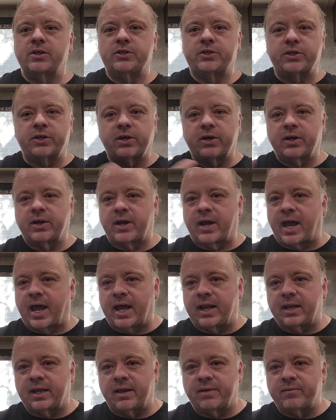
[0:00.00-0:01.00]
Sure,
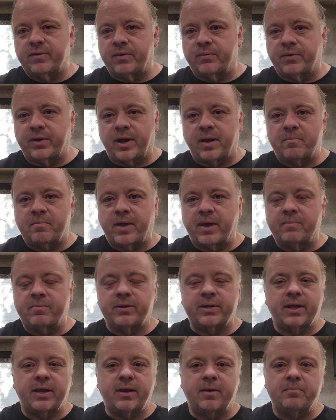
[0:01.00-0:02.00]
I love it when I'm
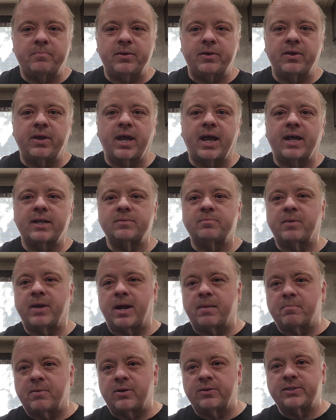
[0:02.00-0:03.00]
able to help you guys, but
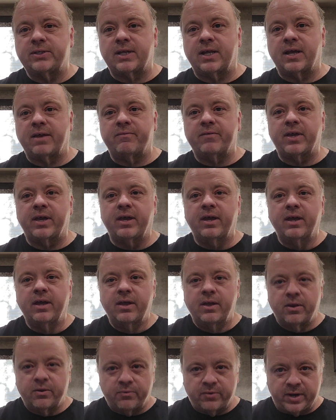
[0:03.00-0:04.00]
I most love it
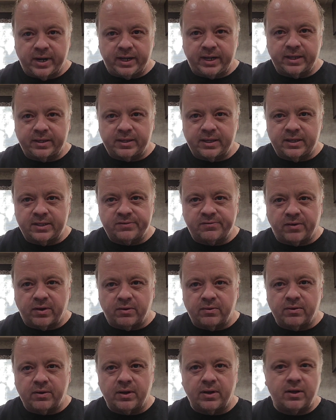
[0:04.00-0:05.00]
when I get these
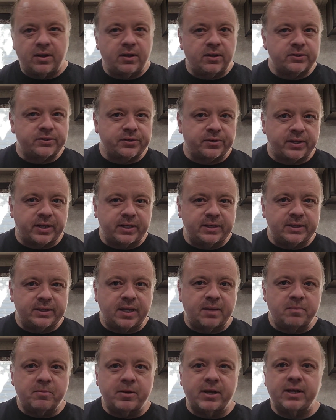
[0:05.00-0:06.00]
phone calls or these
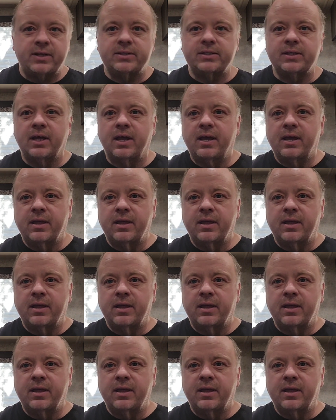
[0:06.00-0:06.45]
emails.